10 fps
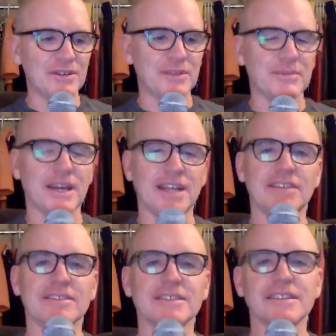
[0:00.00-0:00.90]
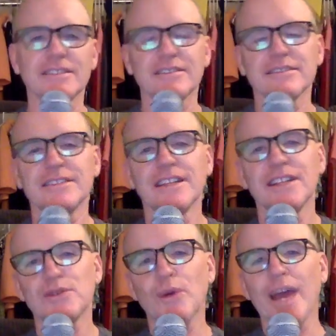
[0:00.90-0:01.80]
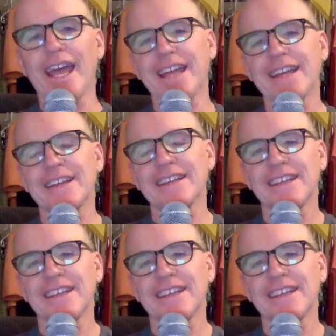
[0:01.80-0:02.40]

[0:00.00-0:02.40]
You might hear a little twang.